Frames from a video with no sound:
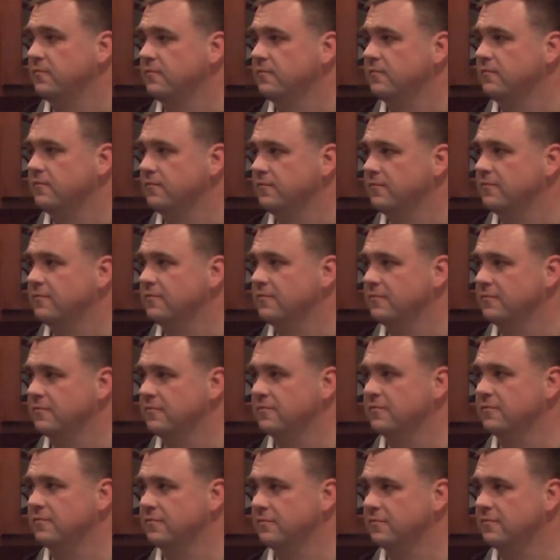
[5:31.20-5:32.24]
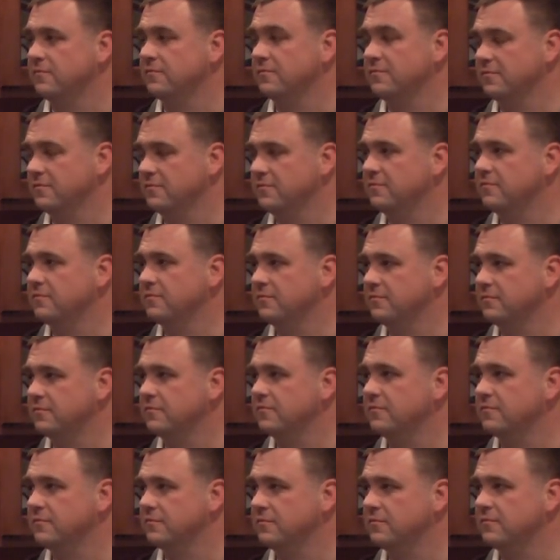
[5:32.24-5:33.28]

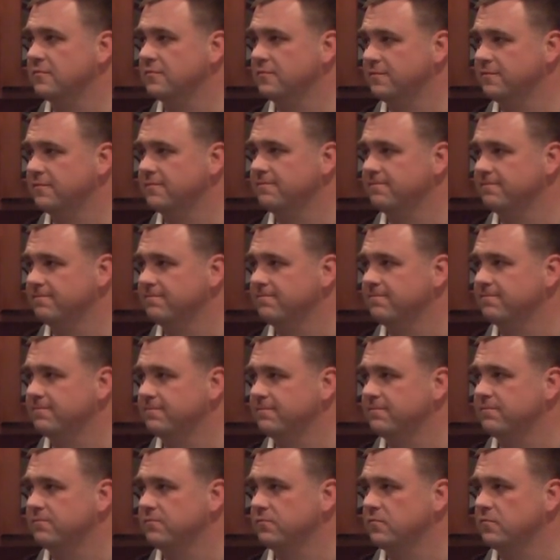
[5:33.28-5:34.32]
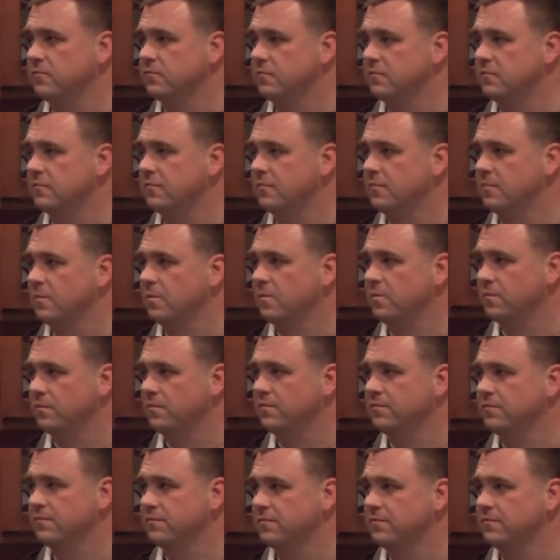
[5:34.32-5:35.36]

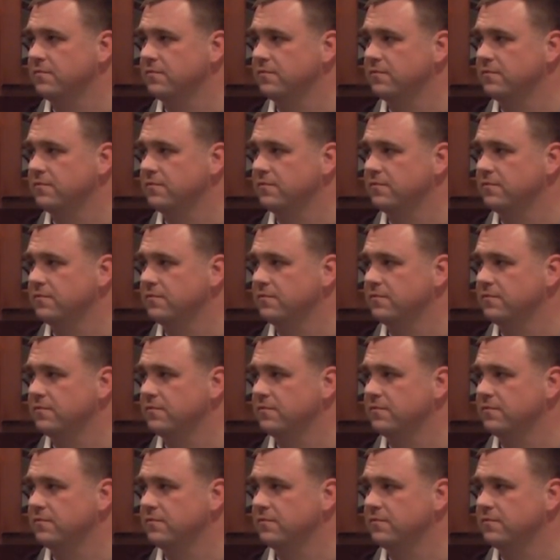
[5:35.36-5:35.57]
The person shown says nothing.